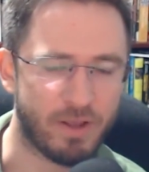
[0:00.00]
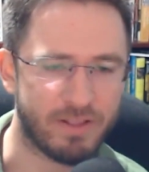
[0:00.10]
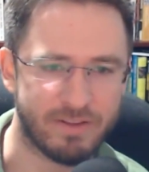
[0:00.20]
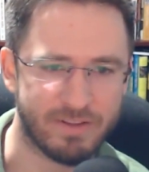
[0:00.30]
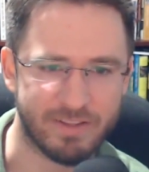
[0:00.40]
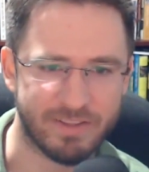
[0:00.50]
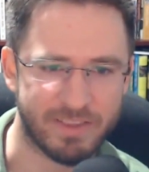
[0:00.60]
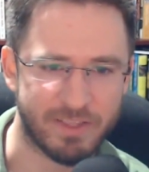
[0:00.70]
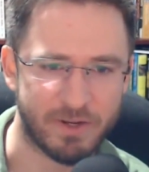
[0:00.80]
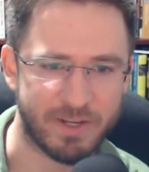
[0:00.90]
But
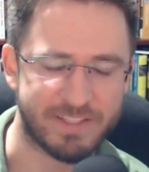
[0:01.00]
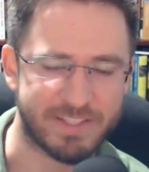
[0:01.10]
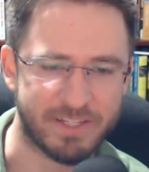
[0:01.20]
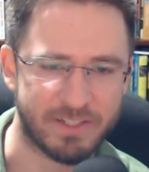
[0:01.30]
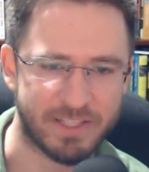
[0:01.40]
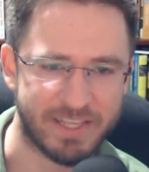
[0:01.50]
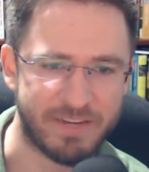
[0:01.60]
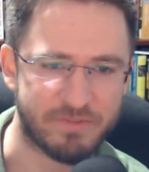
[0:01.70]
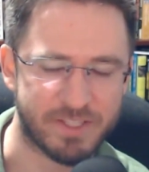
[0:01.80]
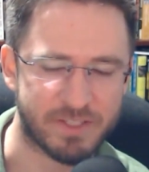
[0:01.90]
there, it still
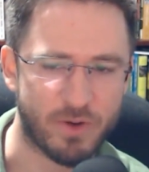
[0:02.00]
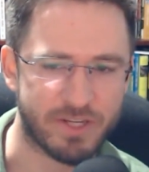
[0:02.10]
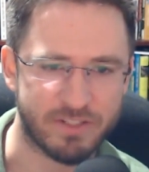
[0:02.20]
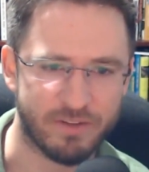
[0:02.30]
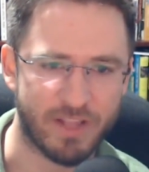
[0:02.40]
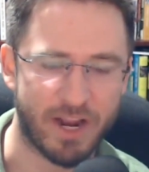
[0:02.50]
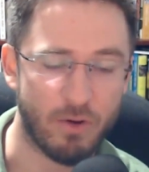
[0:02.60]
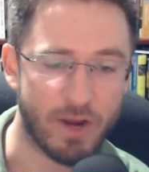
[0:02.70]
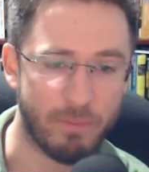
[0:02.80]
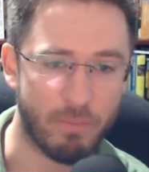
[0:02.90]
leaves this question of, like,
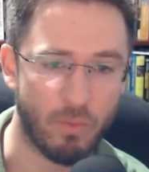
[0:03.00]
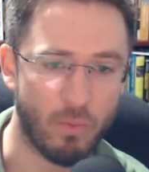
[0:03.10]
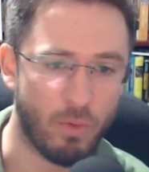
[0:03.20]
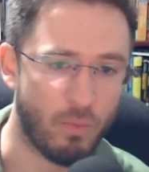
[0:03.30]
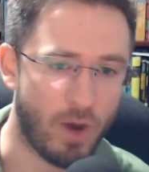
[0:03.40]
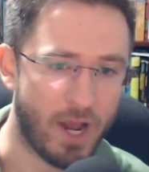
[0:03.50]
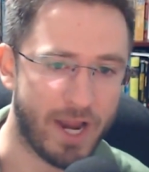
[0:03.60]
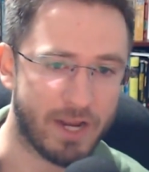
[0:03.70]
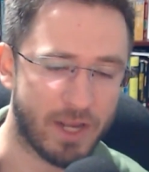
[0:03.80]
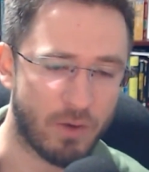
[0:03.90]
okay, but
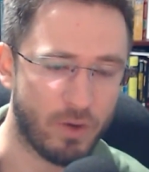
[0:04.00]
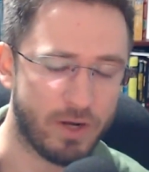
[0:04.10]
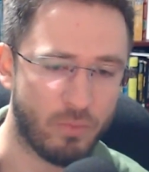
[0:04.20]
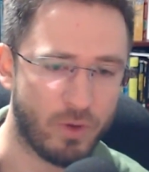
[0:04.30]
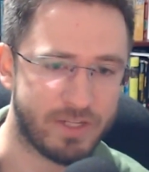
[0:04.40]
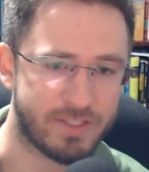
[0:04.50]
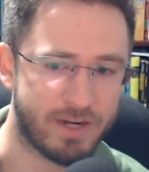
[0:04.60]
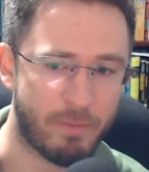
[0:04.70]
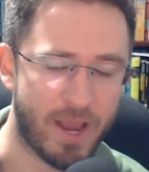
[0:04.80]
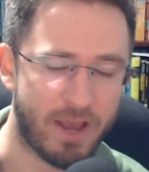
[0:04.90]
why? Like, what what is
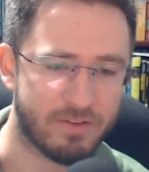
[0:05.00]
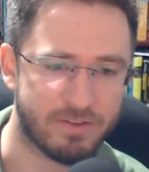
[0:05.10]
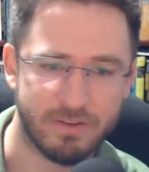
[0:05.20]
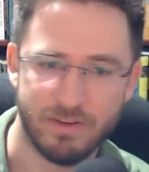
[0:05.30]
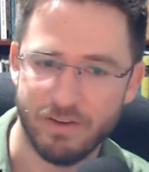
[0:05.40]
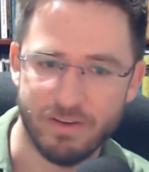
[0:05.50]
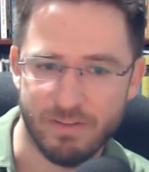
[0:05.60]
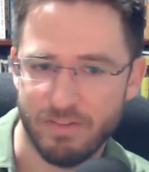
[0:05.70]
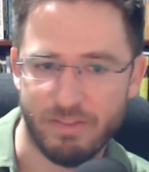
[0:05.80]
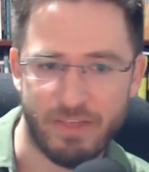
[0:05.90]
it about
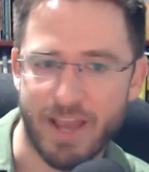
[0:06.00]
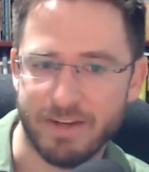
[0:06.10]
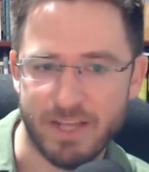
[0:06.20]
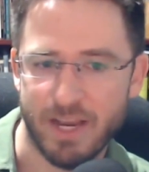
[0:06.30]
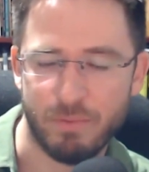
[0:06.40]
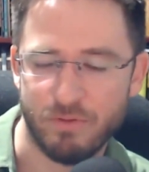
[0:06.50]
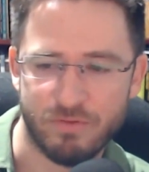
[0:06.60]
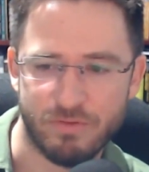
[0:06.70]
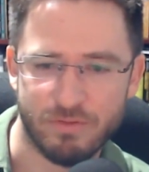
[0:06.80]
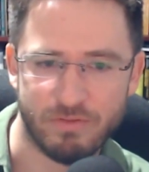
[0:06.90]
that type
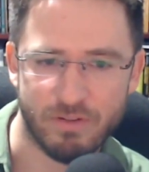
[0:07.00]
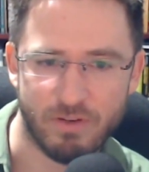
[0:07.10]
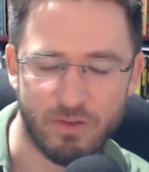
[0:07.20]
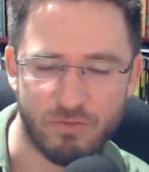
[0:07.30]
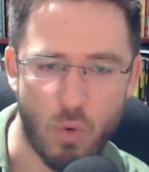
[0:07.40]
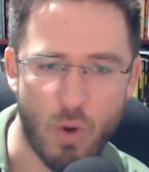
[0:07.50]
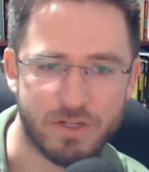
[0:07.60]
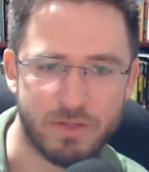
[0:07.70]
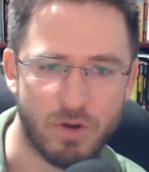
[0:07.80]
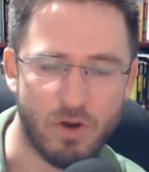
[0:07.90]
of of
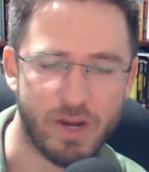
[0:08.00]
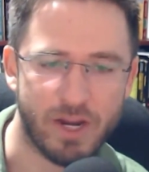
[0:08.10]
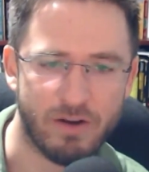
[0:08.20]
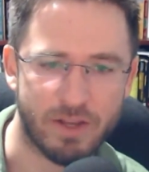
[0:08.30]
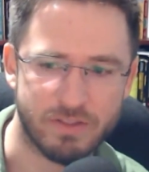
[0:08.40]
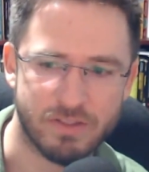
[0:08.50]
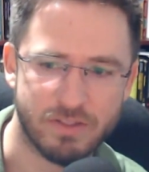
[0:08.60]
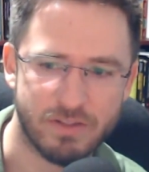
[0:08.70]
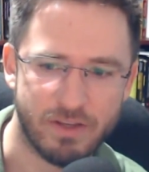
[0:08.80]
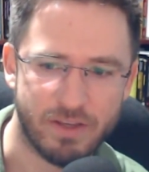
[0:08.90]
quantum
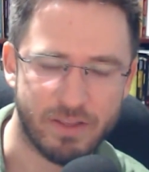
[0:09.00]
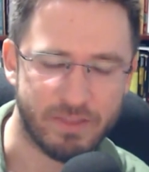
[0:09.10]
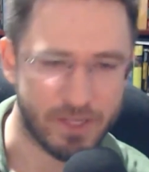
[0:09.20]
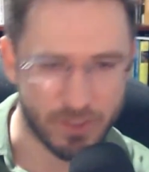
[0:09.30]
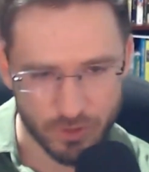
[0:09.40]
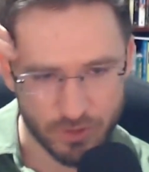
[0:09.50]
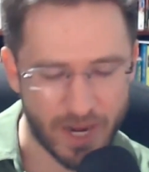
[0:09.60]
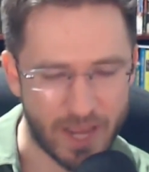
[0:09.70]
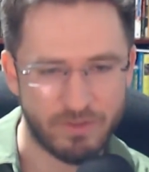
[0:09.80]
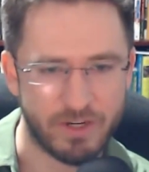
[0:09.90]
coherence that you
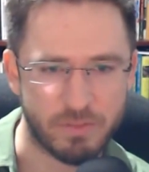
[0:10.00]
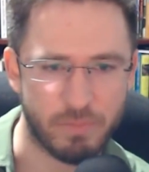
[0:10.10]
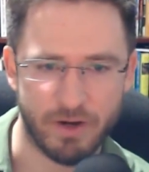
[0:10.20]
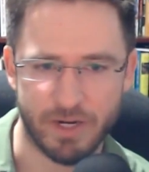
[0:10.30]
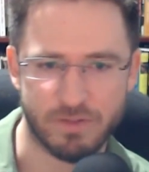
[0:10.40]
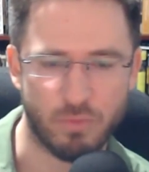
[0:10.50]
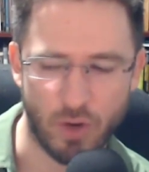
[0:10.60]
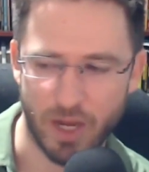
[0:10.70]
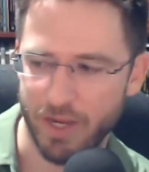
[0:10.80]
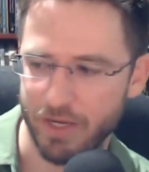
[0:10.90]
should have an experience?
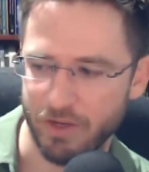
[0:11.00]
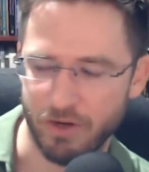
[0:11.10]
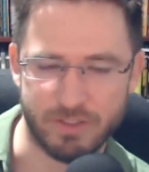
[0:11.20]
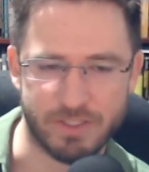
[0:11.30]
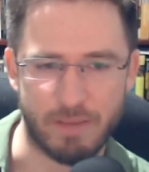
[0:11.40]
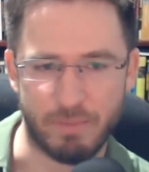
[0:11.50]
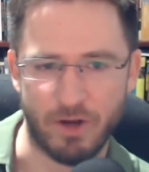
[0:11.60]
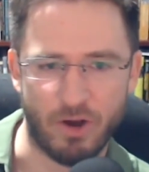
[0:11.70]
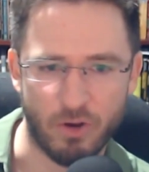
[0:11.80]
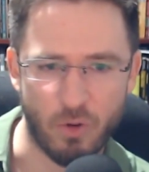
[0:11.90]
Why, you know, does that
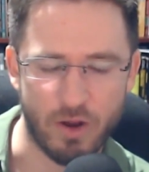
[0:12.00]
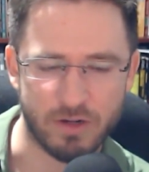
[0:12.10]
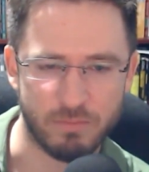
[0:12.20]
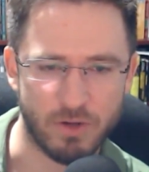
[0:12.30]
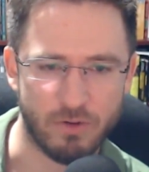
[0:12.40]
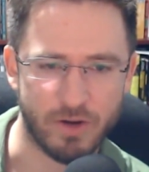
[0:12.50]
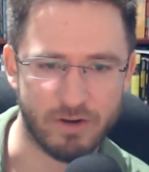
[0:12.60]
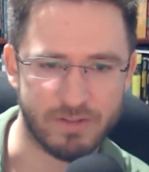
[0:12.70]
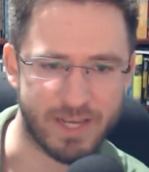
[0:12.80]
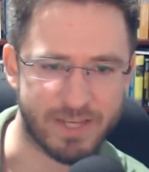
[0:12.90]
mean all quantum
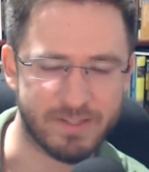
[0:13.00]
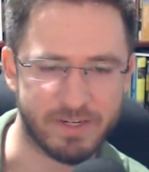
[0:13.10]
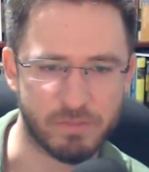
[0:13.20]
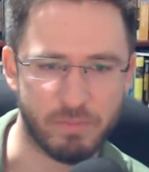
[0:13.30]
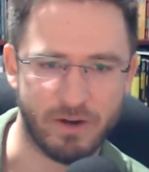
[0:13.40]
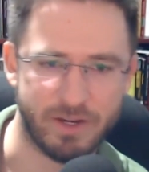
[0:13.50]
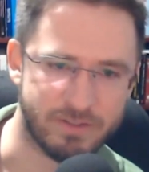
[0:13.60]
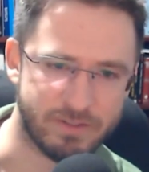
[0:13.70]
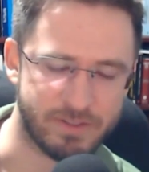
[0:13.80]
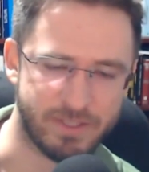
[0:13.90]
coherence has an
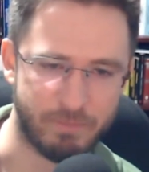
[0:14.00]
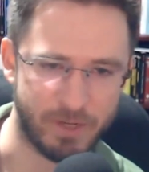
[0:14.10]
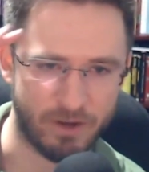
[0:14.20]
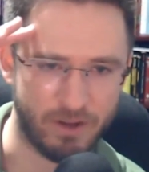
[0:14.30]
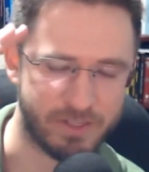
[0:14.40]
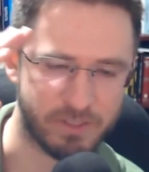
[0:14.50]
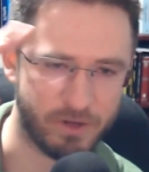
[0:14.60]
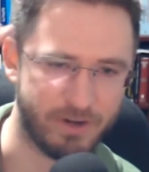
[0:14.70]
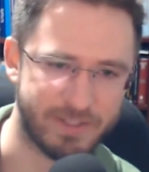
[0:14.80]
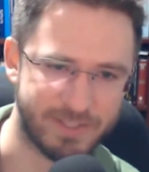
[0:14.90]
experience? Does that mean all
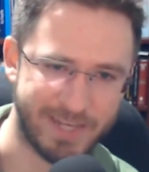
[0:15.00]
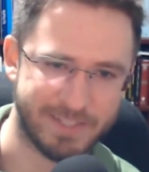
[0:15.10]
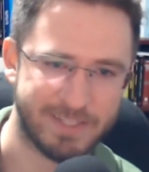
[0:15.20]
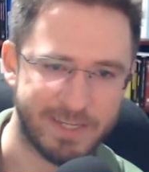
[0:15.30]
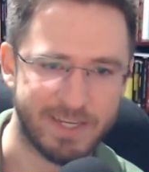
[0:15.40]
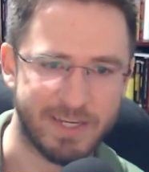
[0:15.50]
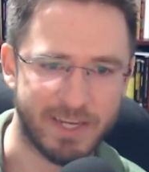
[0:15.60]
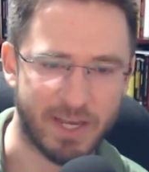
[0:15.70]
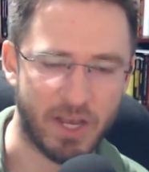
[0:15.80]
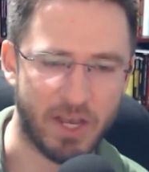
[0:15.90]
experience has
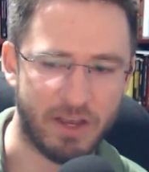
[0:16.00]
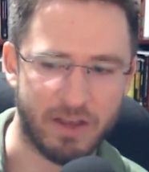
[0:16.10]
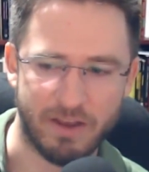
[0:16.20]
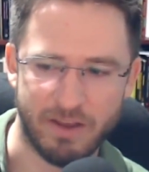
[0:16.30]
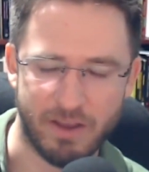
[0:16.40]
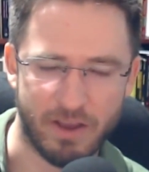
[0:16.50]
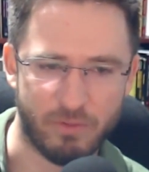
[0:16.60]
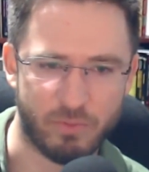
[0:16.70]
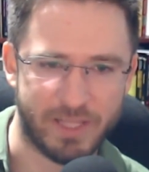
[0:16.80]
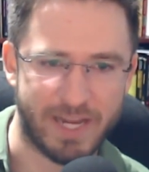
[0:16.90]
uh,
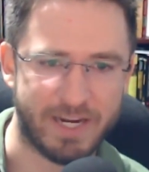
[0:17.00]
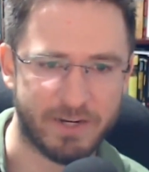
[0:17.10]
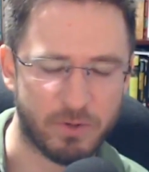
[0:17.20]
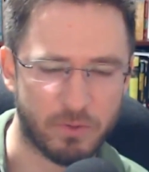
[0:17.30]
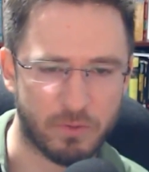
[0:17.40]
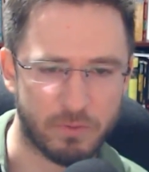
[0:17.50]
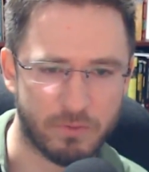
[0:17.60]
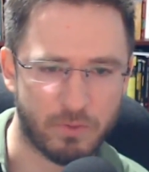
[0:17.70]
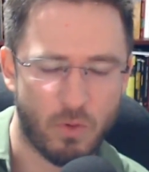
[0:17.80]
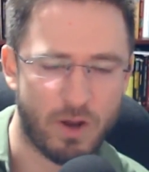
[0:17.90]
a related
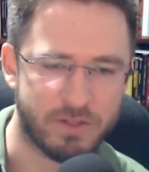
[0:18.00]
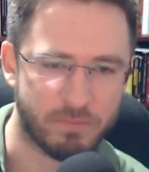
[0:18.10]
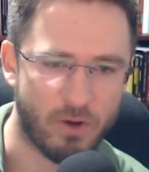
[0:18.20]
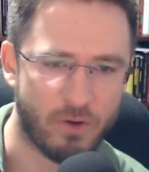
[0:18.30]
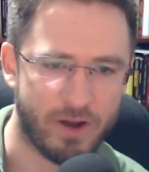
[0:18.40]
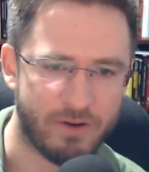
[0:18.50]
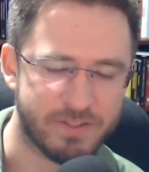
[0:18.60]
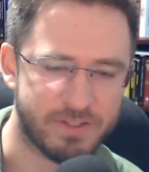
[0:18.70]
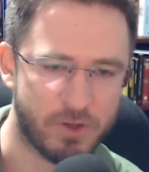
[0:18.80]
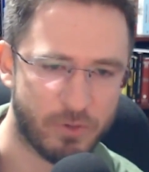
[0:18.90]
quantum
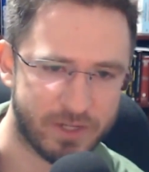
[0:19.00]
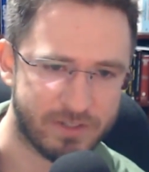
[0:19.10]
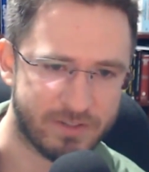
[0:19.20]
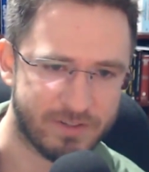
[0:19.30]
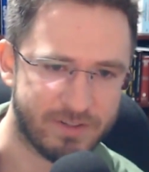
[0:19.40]
coherence to it?